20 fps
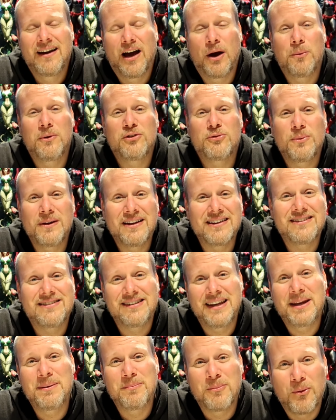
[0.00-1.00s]
I wish we could
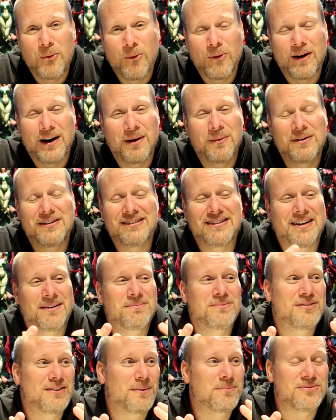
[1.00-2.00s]
see more.
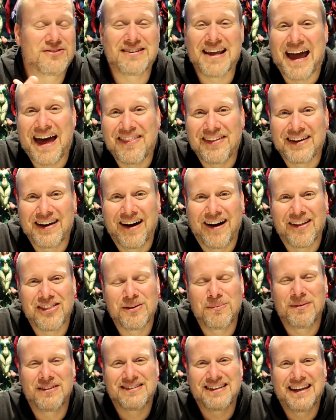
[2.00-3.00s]
I'm sad that
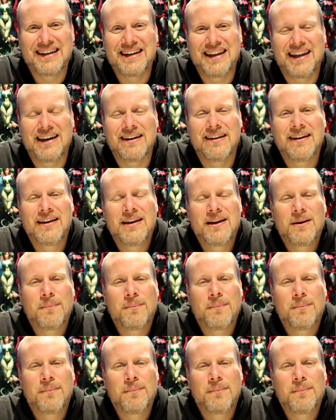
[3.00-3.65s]
Gotham is ending,